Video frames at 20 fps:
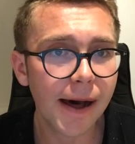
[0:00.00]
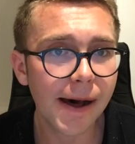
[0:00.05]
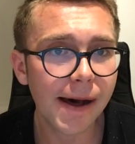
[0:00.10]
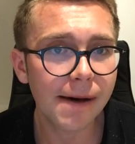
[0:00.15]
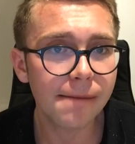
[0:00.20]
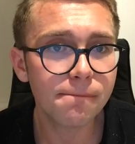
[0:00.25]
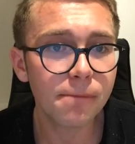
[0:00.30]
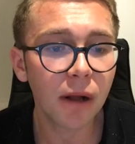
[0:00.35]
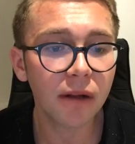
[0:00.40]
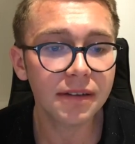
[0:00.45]

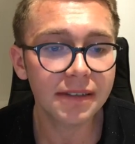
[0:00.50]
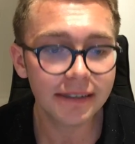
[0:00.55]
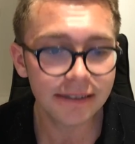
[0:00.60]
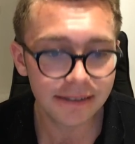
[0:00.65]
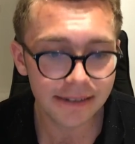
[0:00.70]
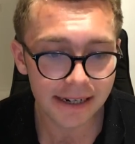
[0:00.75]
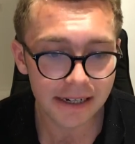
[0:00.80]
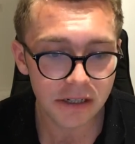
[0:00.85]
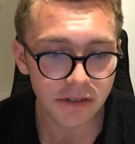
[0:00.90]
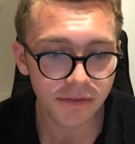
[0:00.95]

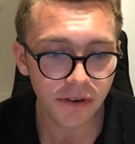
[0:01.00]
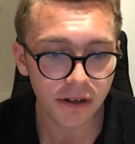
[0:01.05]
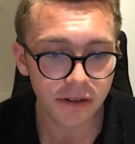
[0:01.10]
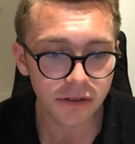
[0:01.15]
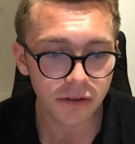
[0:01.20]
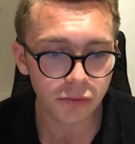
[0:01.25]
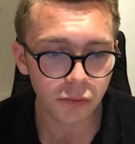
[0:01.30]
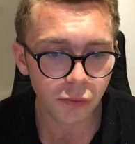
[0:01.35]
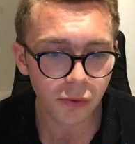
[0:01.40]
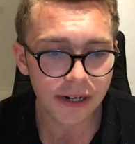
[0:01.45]
multi-stage
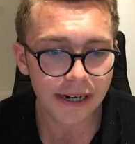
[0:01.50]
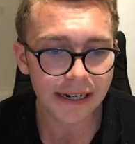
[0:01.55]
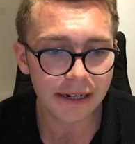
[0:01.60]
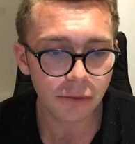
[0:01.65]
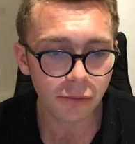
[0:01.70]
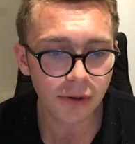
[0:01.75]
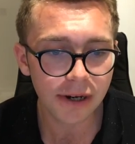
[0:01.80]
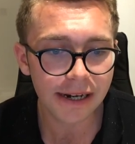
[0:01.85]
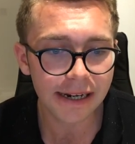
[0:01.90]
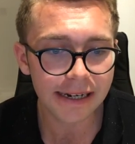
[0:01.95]
funds really,
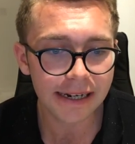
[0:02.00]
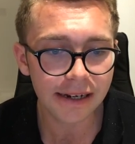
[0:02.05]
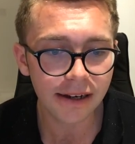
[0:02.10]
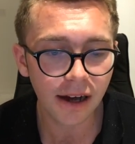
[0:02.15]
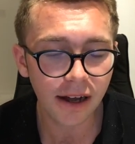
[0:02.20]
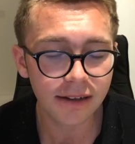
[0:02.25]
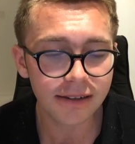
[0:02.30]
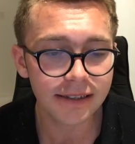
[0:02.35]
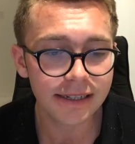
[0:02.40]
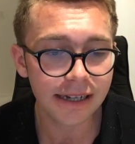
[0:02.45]
really
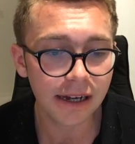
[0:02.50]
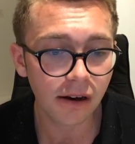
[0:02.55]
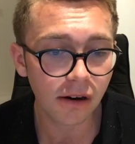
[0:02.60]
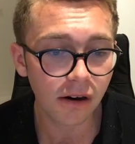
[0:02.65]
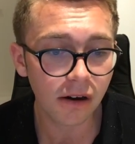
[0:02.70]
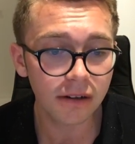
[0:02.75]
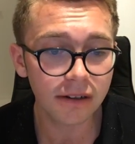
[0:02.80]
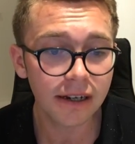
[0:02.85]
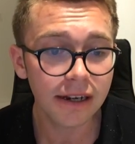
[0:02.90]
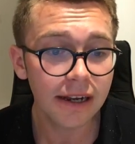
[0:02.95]
hunting
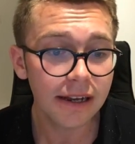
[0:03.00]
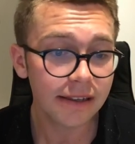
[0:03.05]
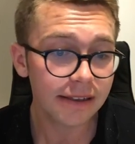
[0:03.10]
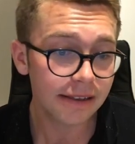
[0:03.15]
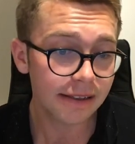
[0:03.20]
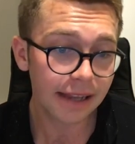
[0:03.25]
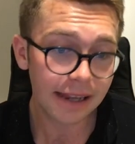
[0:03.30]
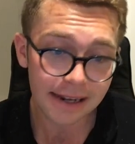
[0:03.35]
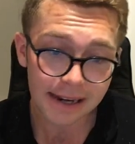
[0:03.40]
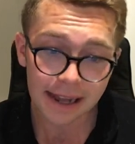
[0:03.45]
hard
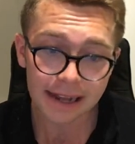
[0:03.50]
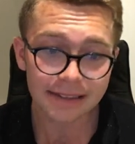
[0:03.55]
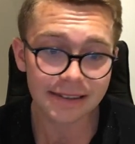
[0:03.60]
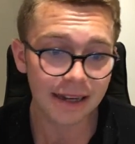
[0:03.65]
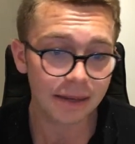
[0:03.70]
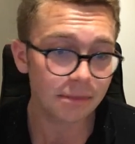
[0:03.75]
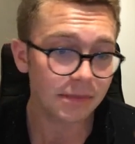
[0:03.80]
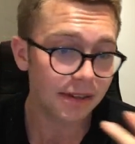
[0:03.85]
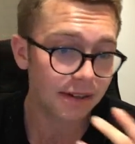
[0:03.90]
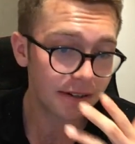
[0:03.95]
in
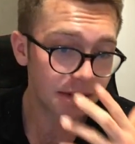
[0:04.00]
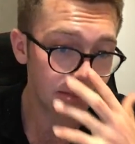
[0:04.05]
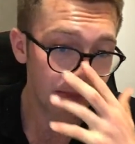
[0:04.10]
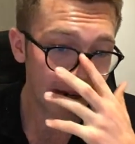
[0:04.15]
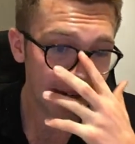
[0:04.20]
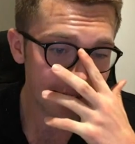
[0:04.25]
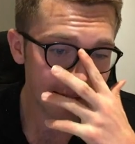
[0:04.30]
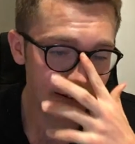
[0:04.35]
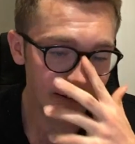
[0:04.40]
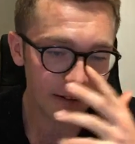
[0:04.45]
LATAM than there is
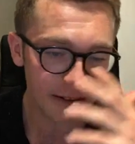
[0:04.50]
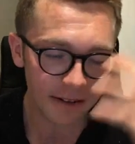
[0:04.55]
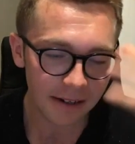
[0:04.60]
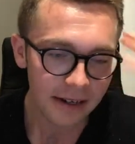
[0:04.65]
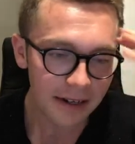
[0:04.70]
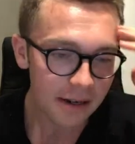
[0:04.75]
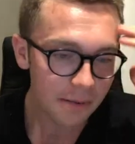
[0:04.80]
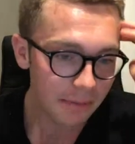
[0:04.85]
Pakistan.